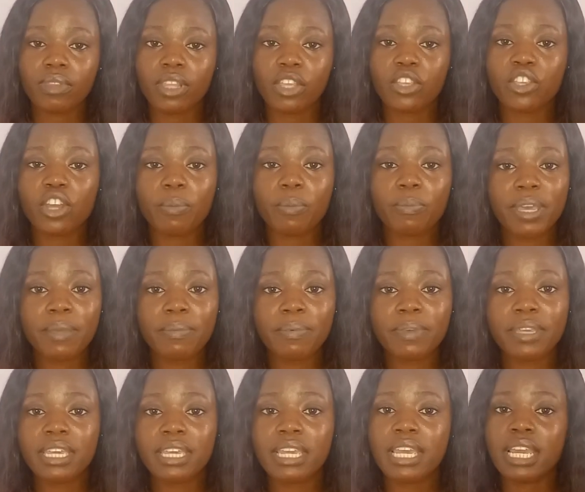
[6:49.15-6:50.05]
your
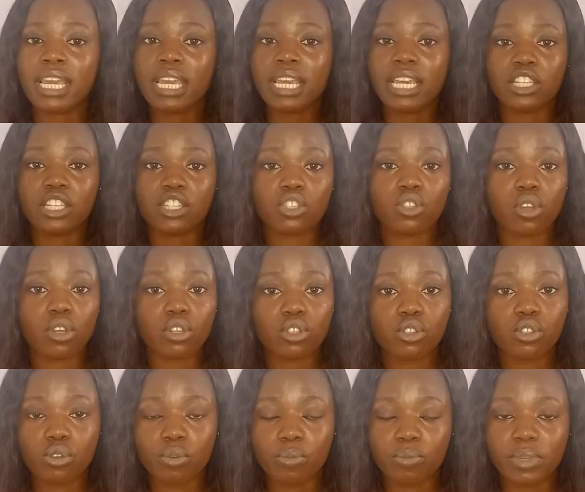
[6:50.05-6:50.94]
baby is not
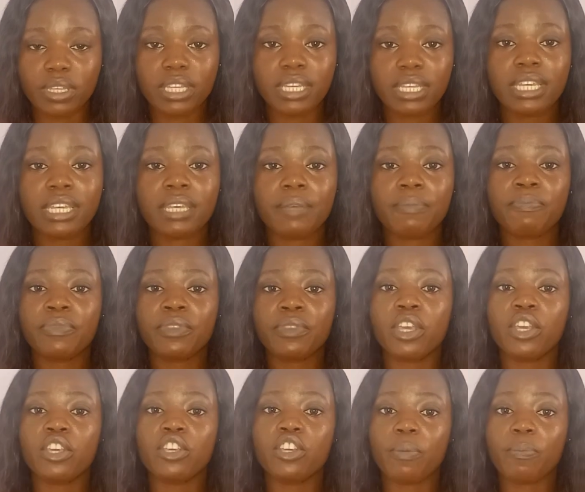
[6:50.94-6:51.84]
too big,
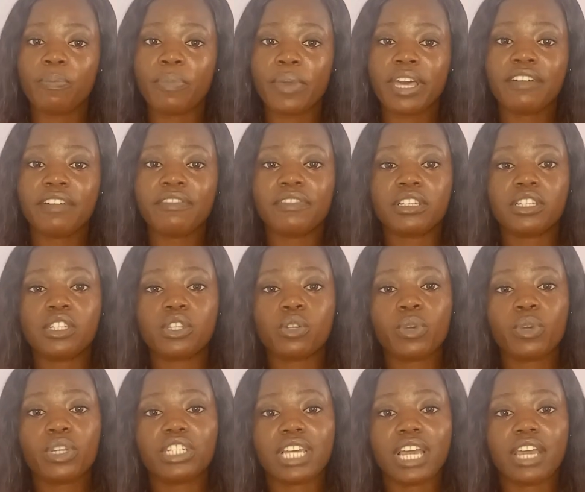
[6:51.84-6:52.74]
your pelvis,
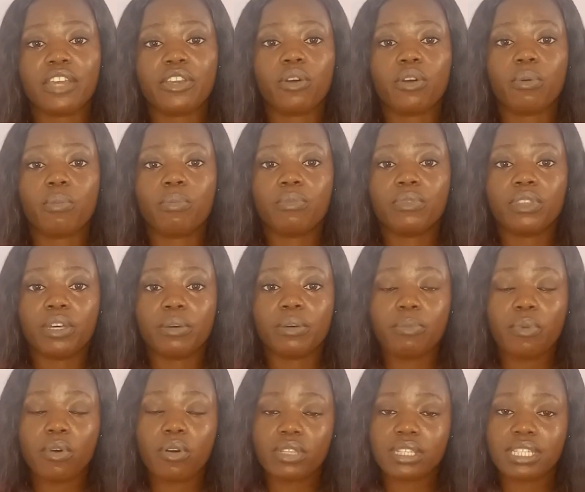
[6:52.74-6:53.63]
which are the
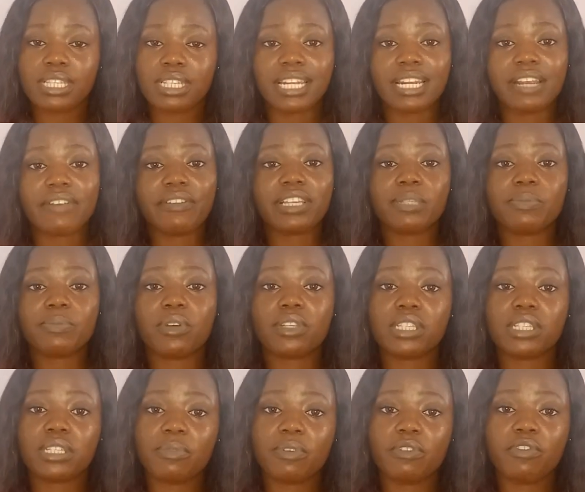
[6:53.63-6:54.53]
bones that are
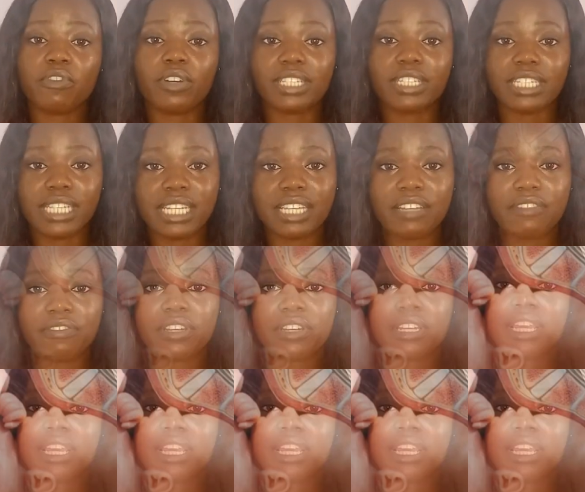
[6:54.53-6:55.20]
responsible for delivery,